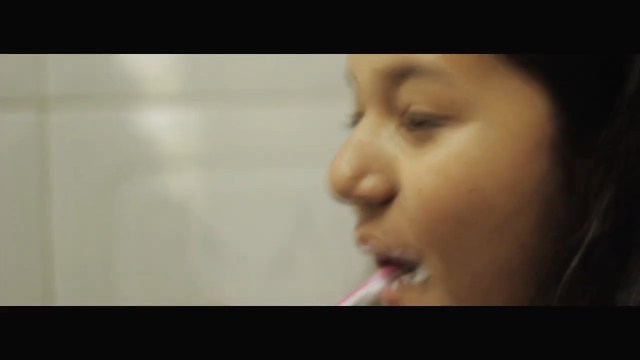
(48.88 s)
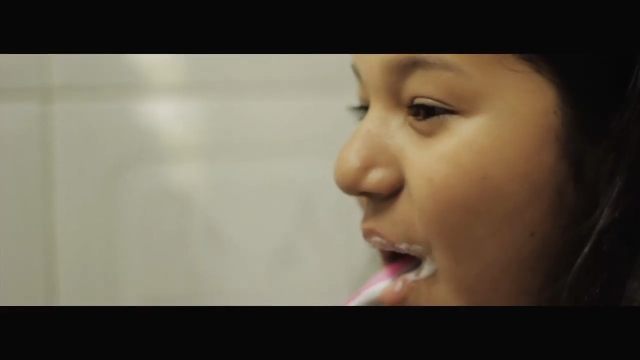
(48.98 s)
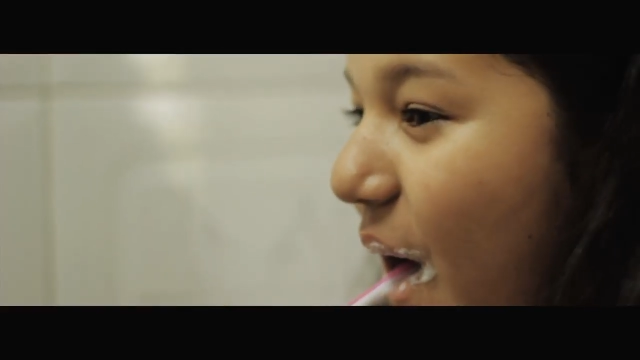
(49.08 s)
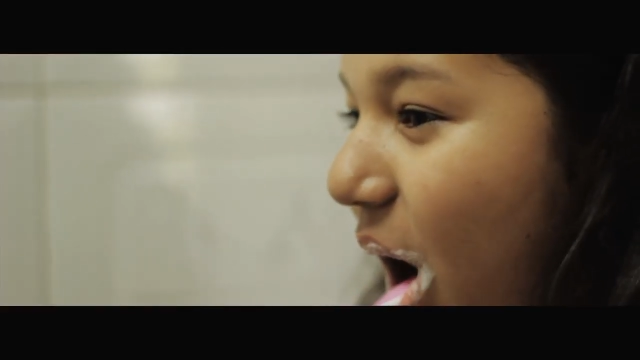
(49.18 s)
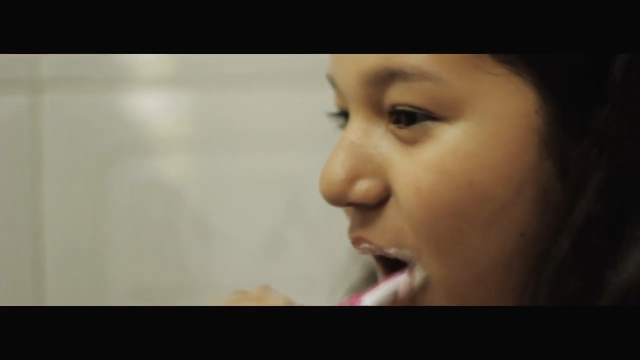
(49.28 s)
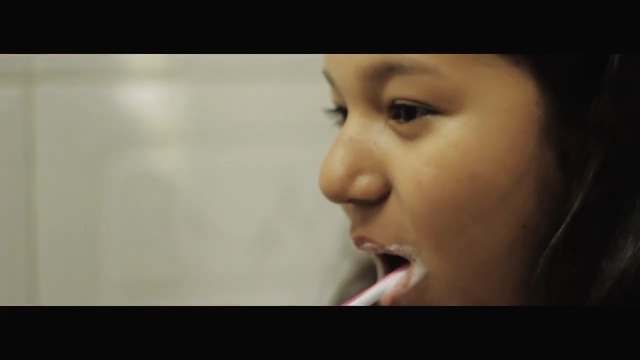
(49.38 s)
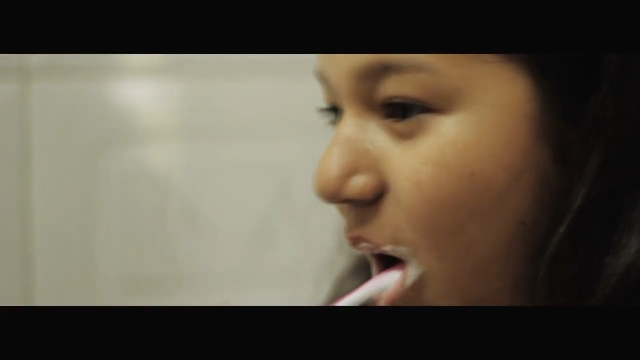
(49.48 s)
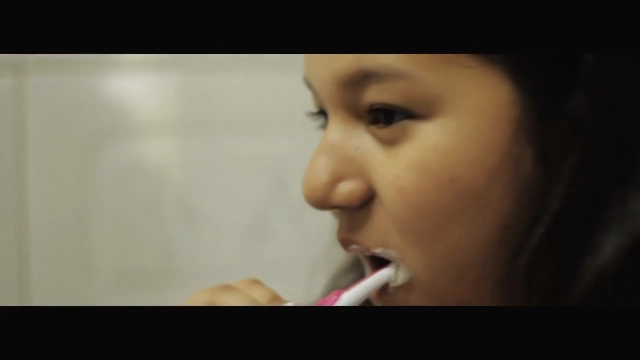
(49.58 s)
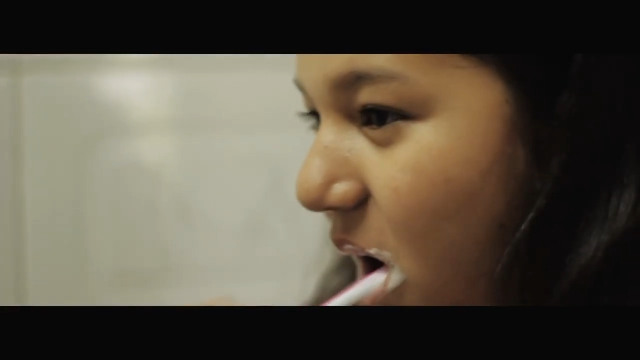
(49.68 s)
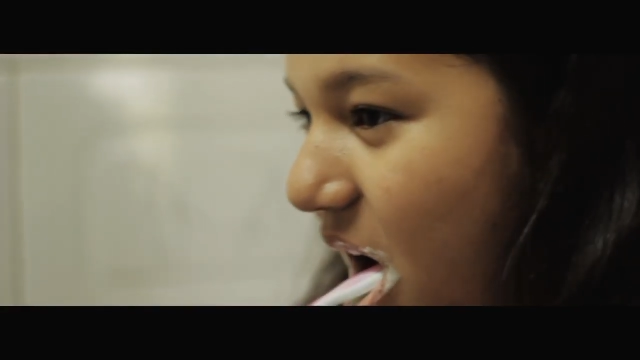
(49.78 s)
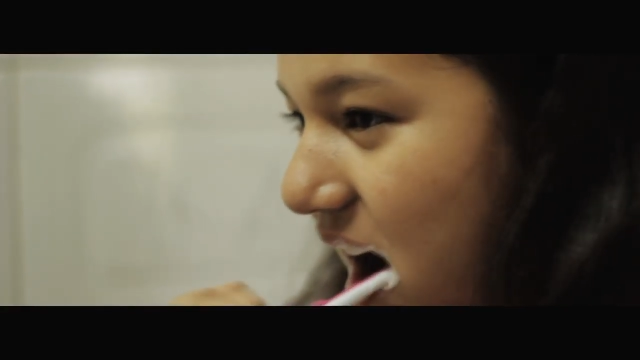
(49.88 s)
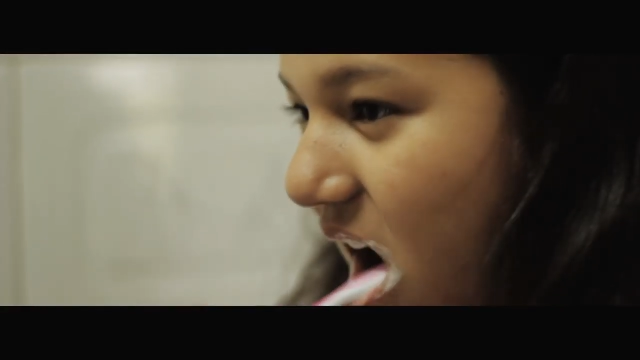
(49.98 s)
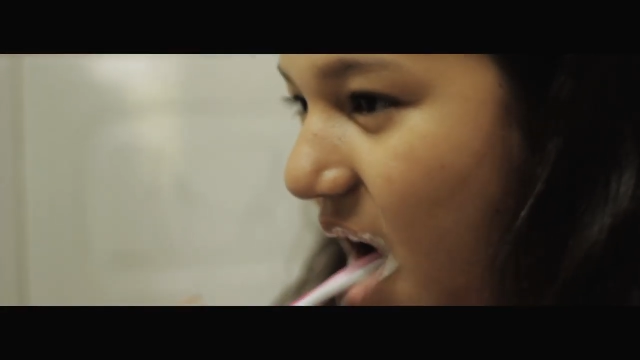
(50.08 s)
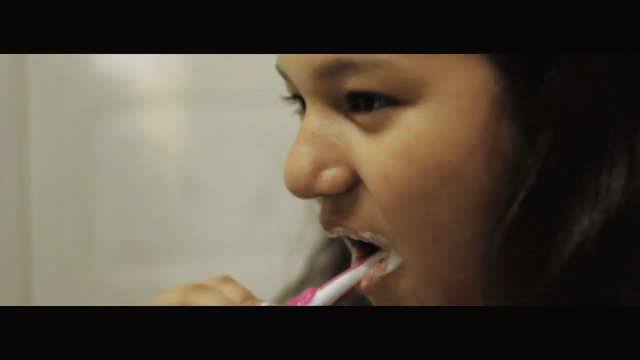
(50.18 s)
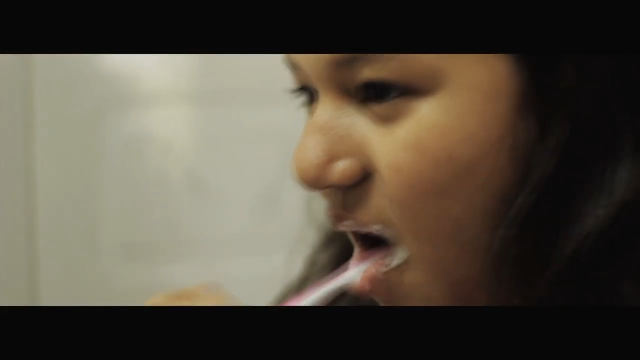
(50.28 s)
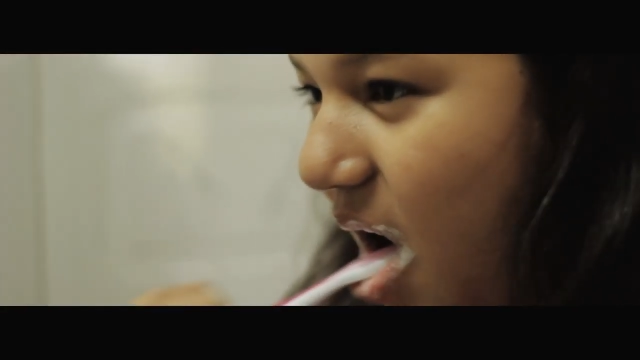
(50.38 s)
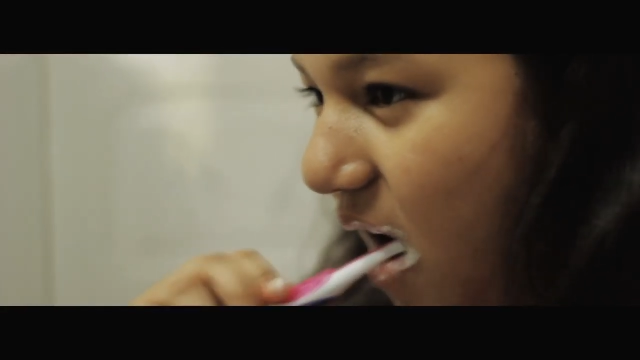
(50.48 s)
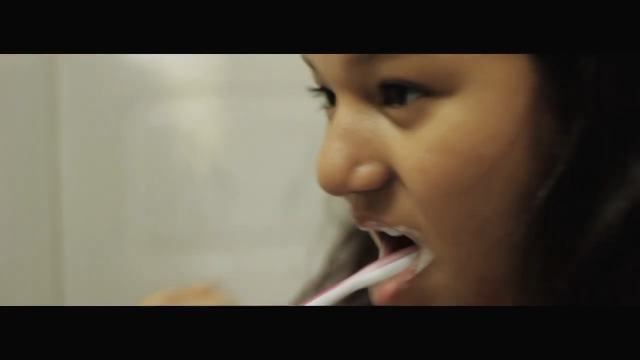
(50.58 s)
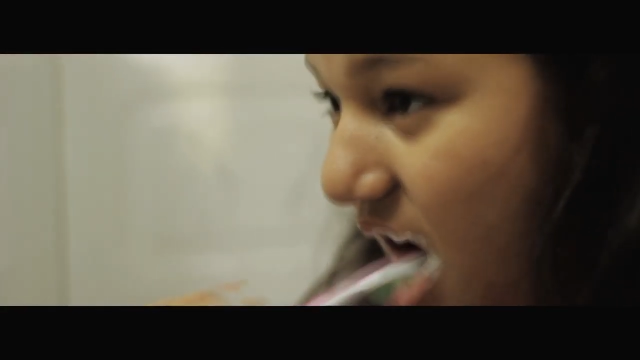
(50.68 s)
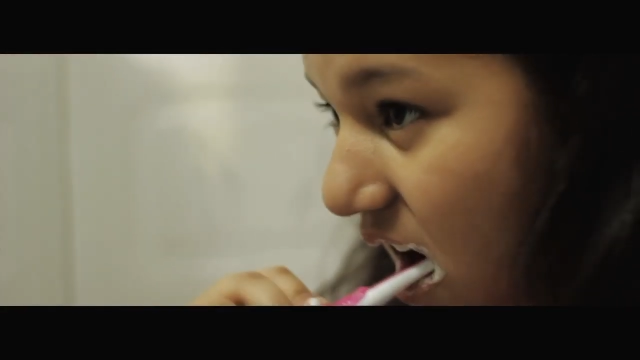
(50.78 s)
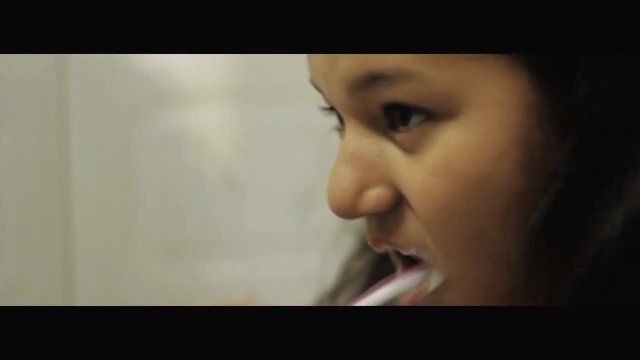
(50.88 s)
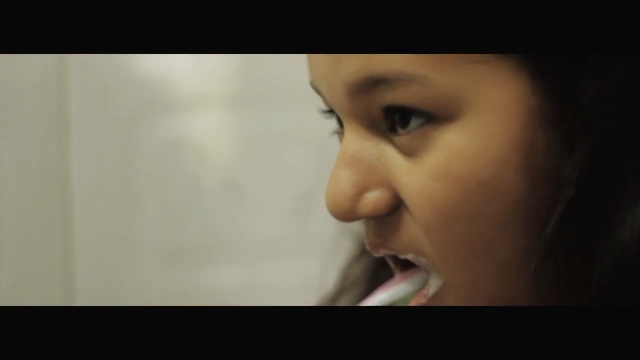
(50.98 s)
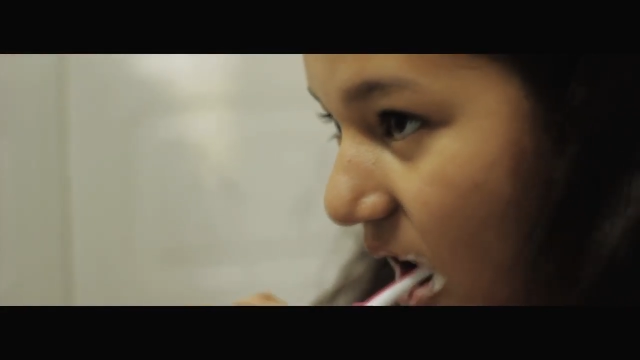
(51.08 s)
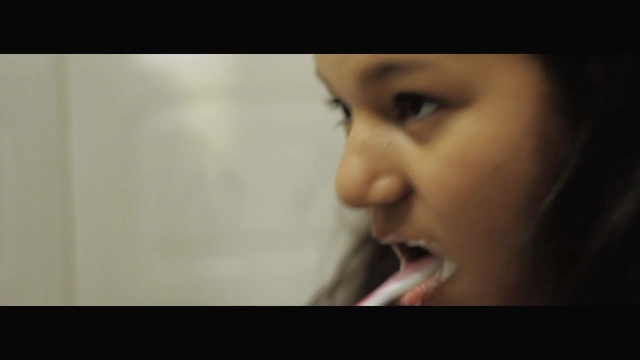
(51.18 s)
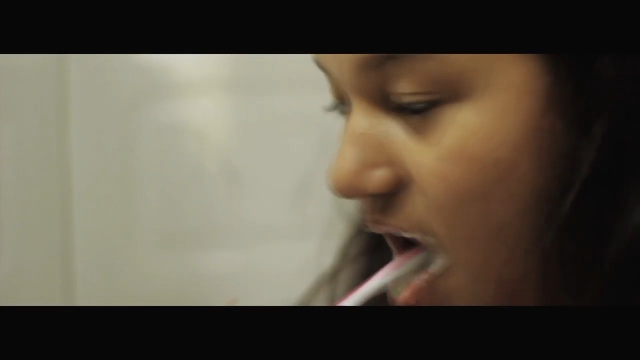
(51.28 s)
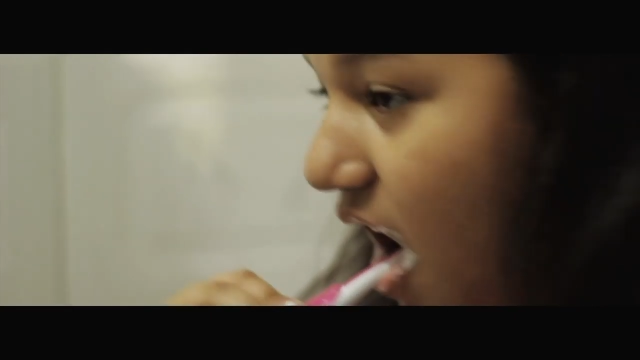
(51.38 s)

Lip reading: and show him I really love